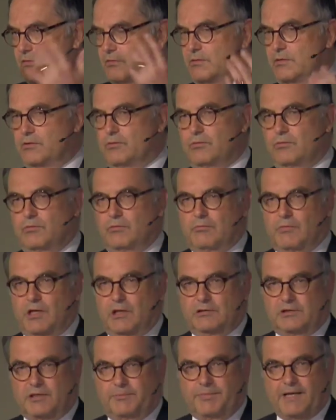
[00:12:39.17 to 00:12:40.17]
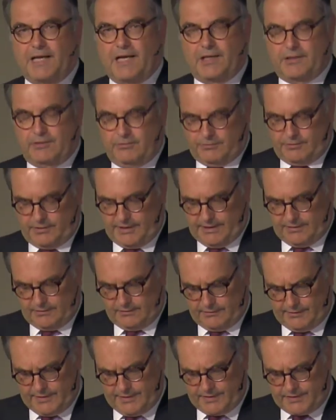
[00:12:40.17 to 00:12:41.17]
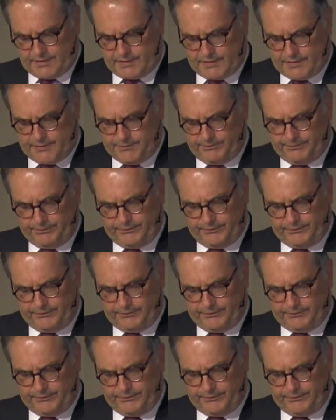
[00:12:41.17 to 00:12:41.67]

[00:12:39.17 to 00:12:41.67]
you multiply your legal risks.